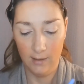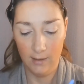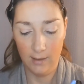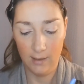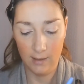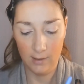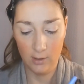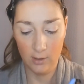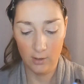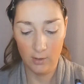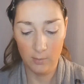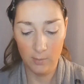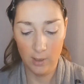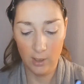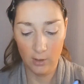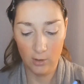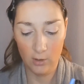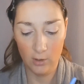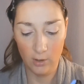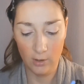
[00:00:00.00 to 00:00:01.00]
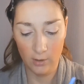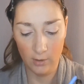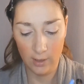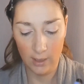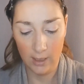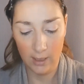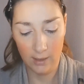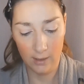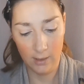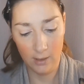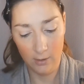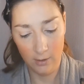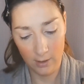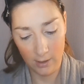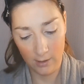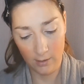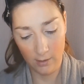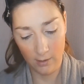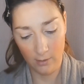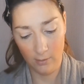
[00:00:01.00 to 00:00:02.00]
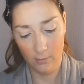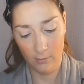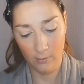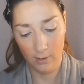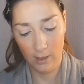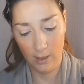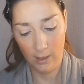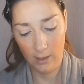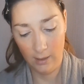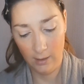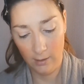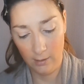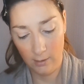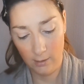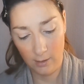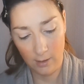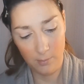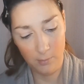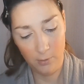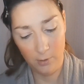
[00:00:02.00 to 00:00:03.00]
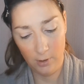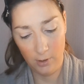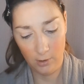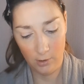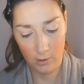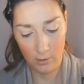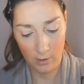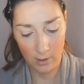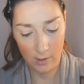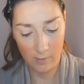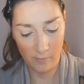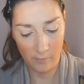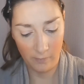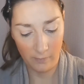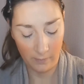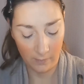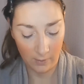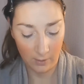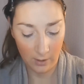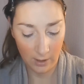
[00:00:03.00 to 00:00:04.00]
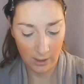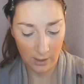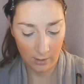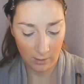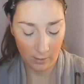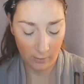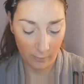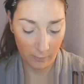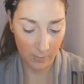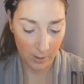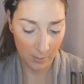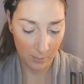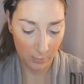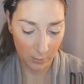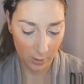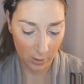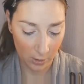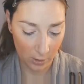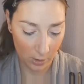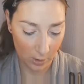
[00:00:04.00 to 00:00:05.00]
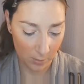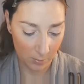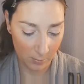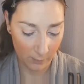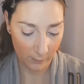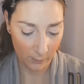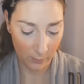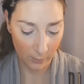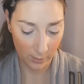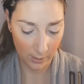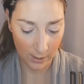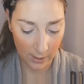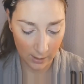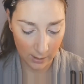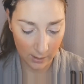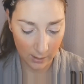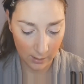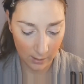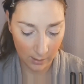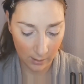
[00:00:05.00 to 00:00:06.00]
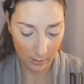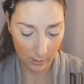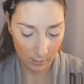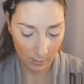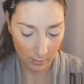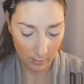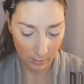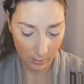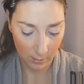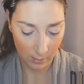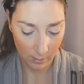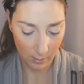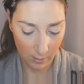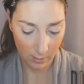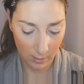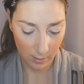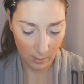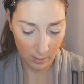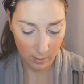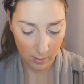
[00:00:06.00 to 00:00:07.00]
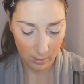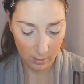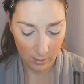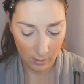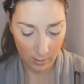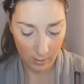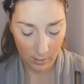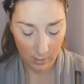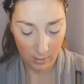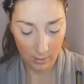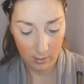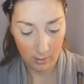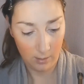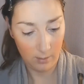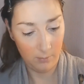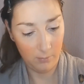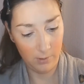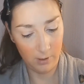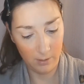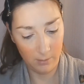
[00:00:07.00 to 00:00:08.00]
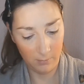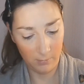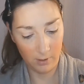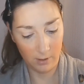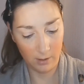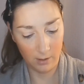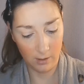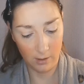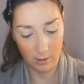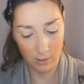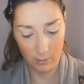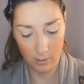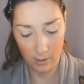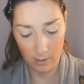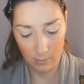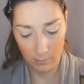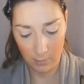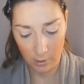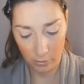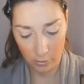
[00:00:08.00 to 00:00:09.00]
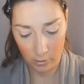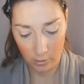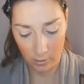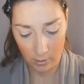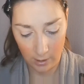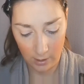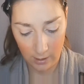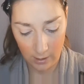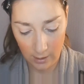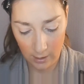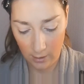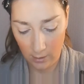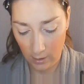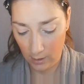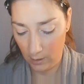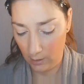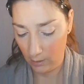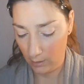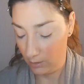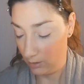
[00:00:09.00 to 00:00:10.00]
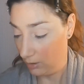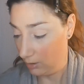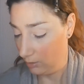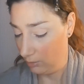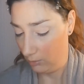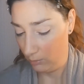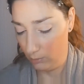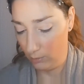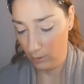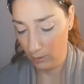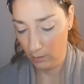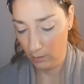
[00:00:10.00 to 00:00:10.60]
And just make sure that there is no color. I'm pretty sure I've cleaned all of my brushes before this. But I'm just going to go ahead and make sure that there is no